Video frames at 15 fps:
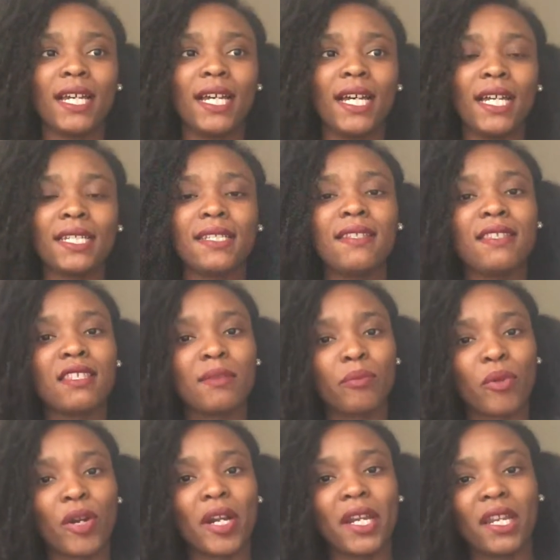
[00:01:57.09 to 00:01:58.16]
I didn't
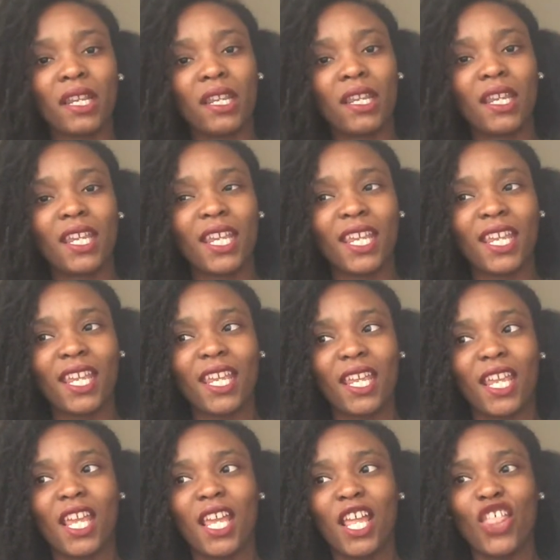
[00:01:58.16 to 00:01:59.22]
spray
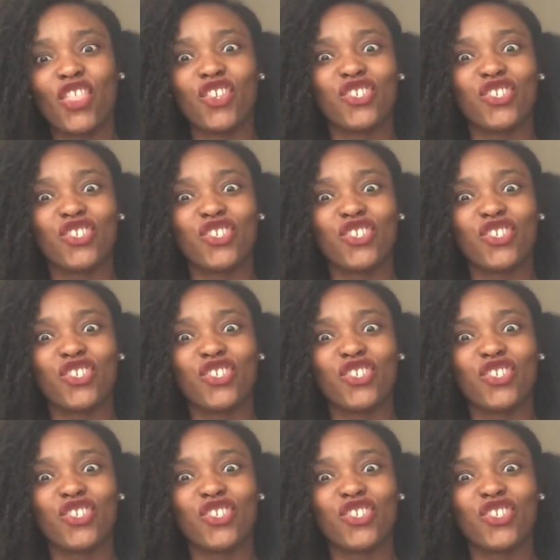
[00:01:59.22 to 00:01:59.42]
the